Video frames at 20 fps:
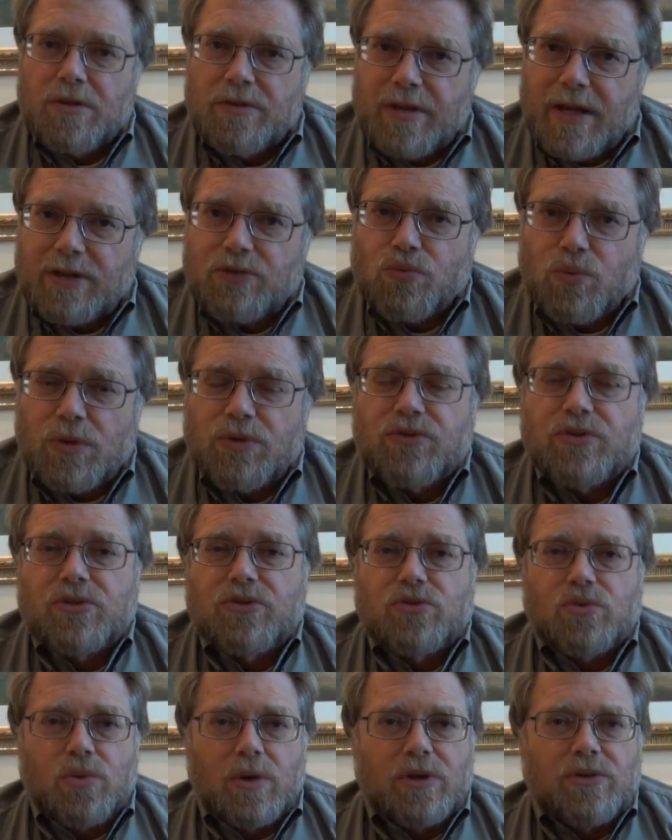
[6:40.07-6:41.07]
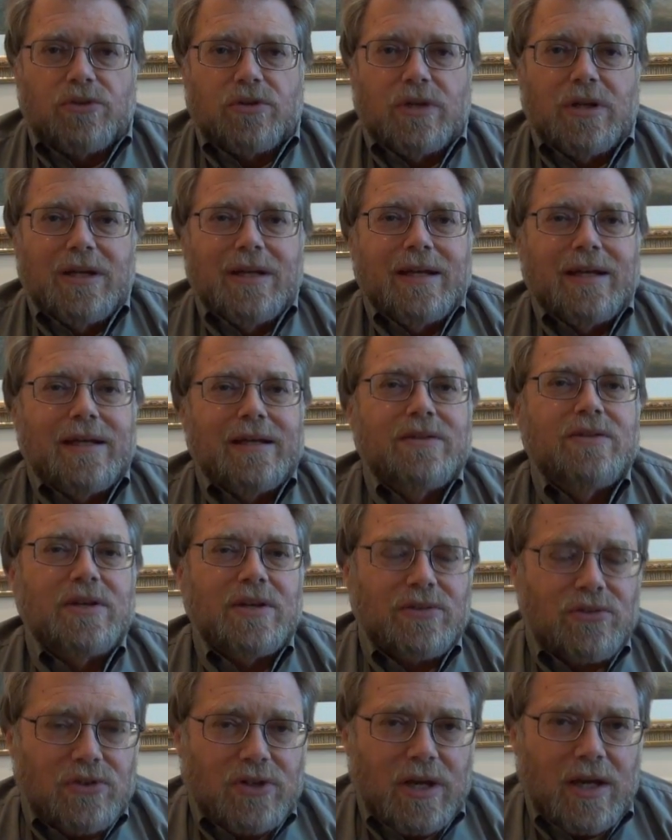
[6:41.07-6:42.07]
that's one situation. In
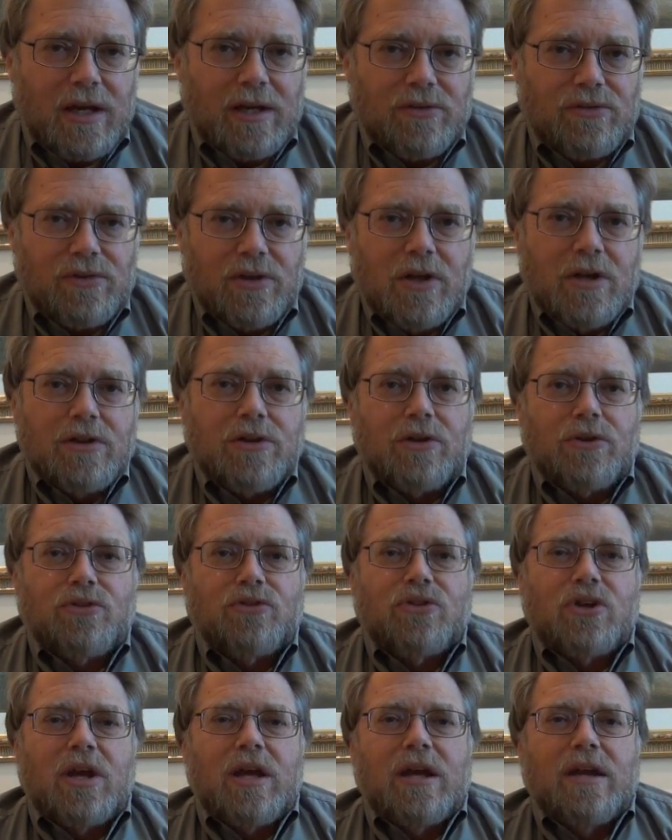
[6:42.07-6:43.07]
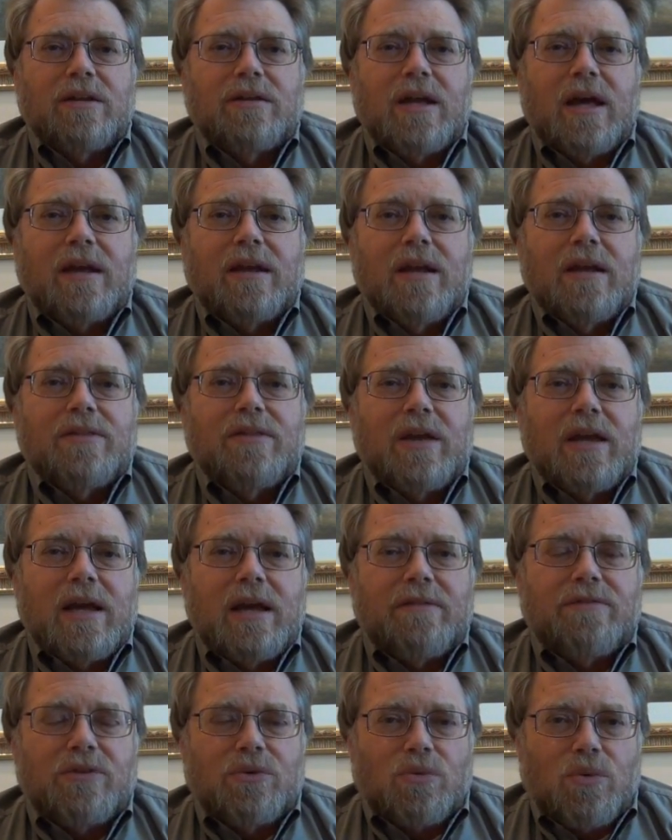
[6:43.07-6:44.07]
this case, they're saying that they
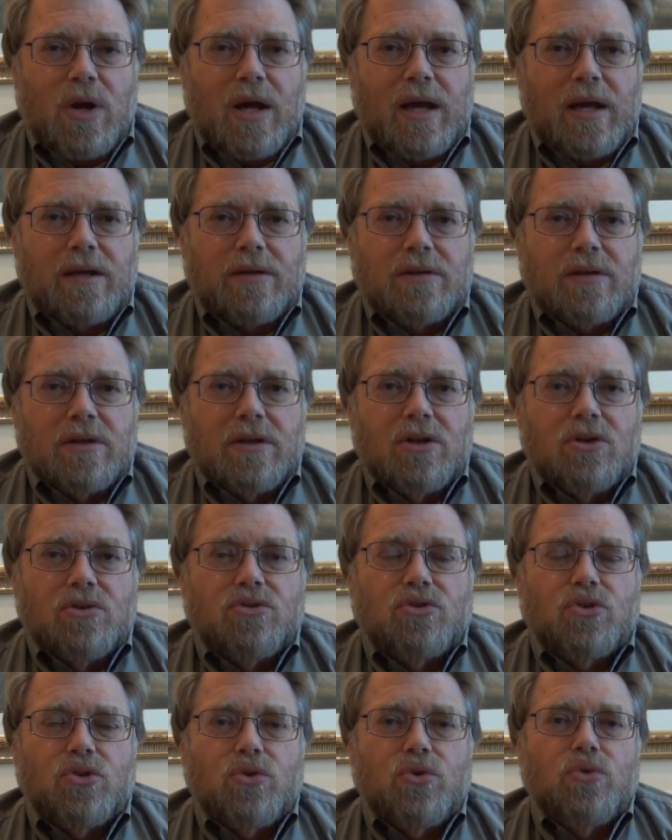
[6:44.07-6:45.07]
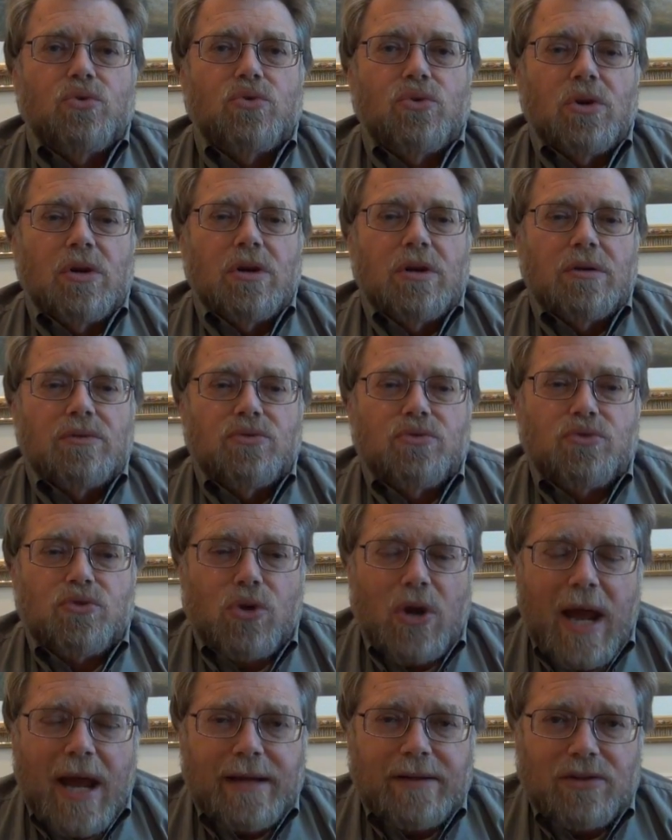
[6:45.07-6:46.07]
have the right to
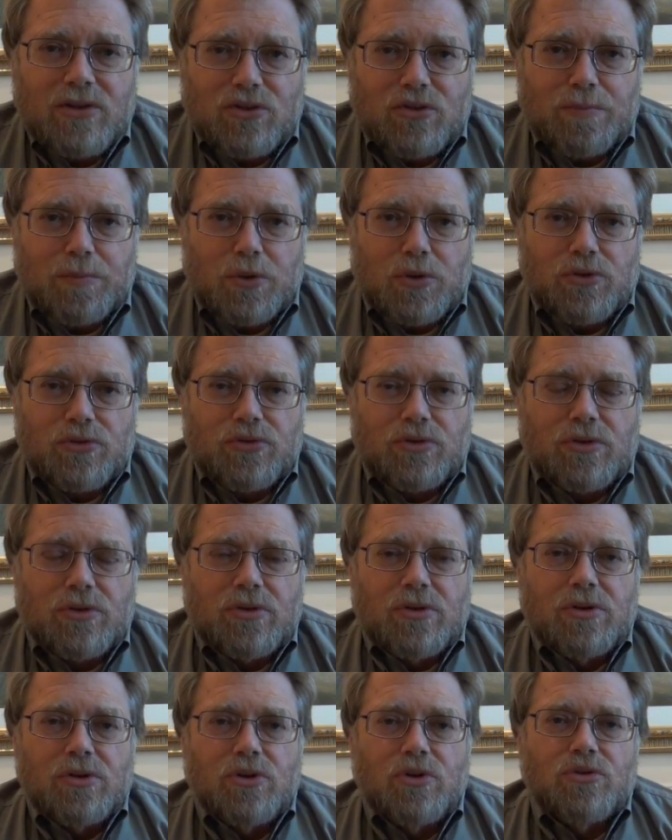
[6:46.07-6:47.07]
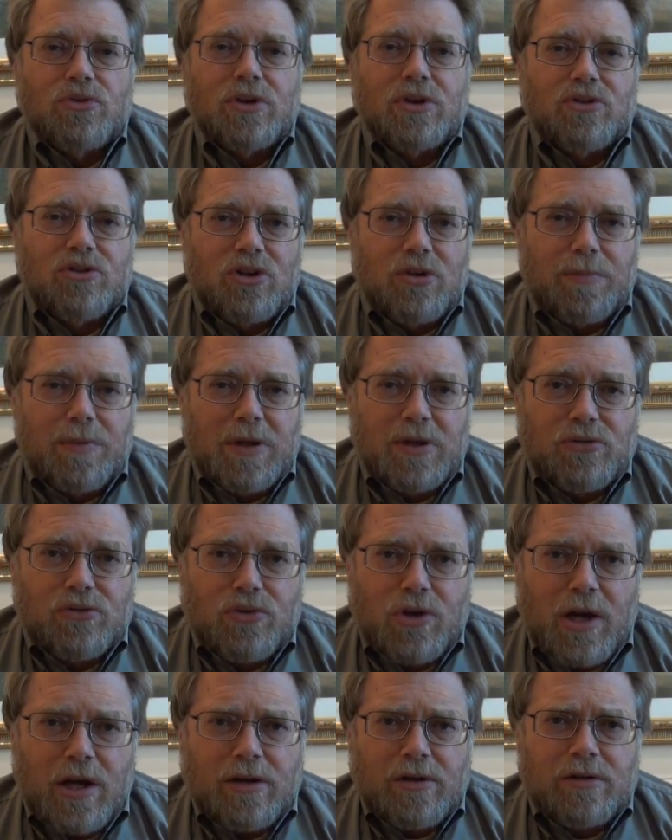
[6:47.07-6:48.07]
track this person using a GPS
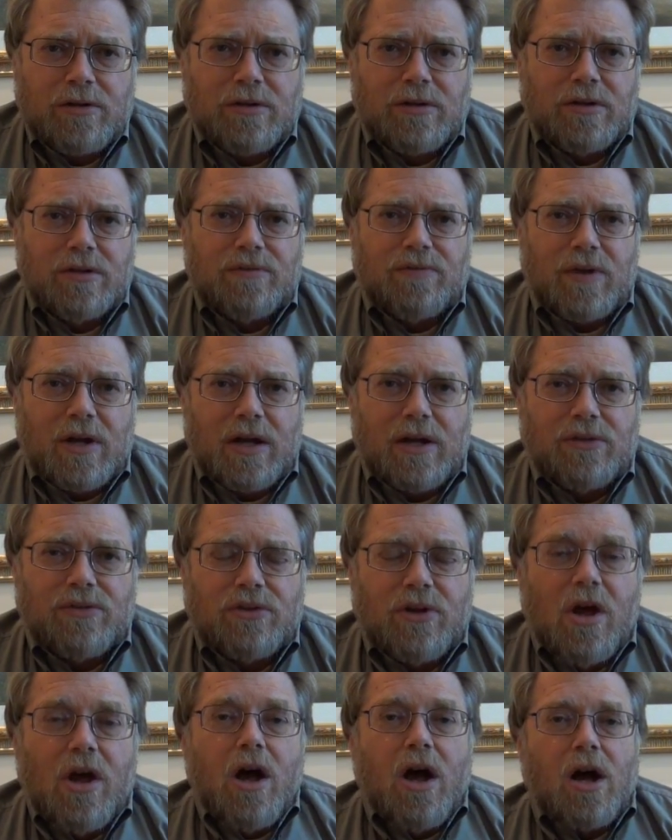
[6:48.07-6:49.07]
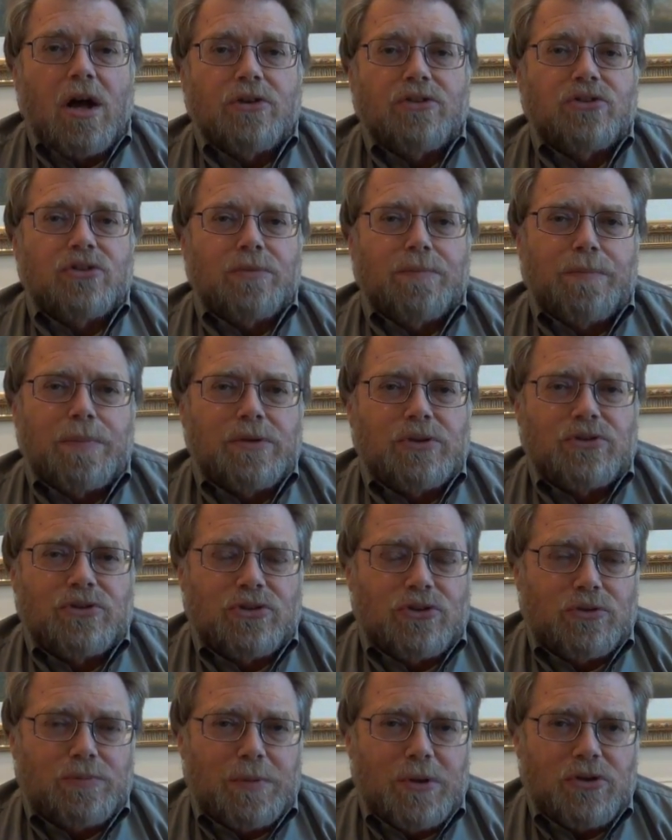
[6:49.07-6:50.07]
tracking device on
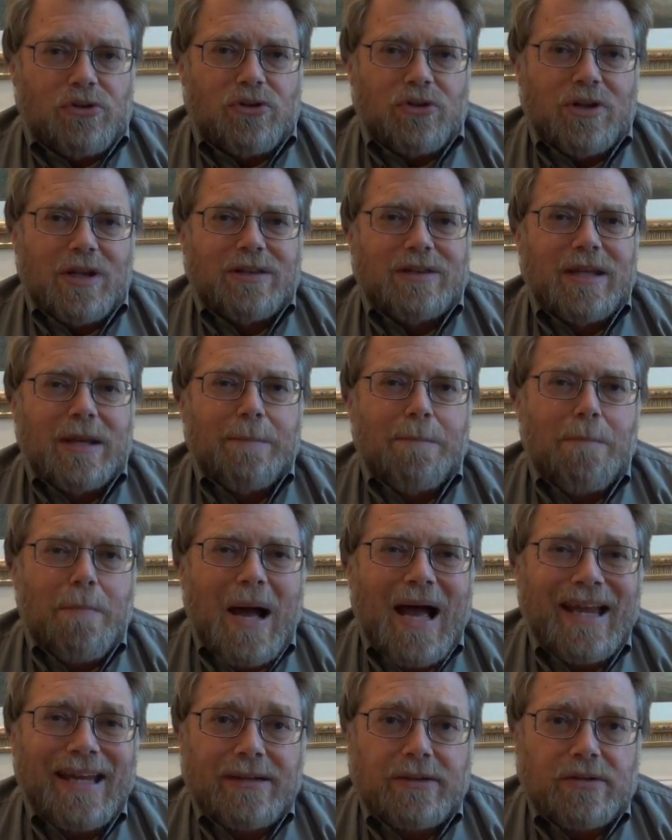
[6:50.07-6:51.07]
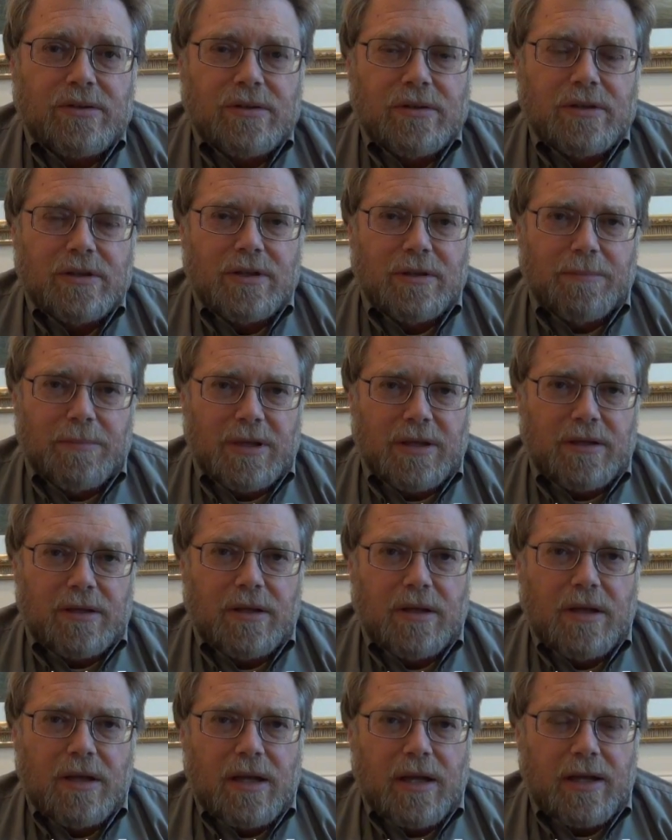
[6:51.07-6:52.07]
suspicion that they might
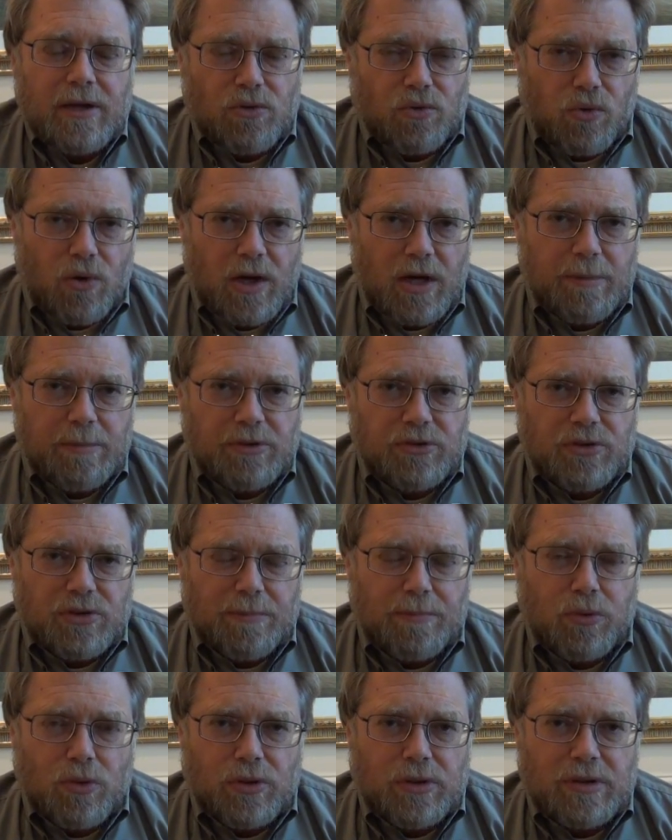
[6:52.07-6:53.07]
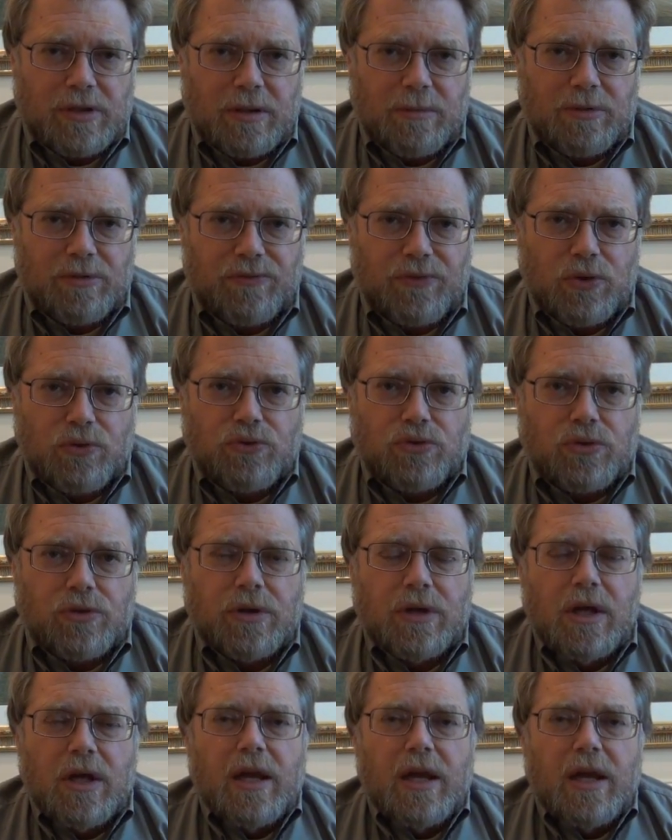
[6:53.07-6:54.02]
commit a crime at some point in time in the future.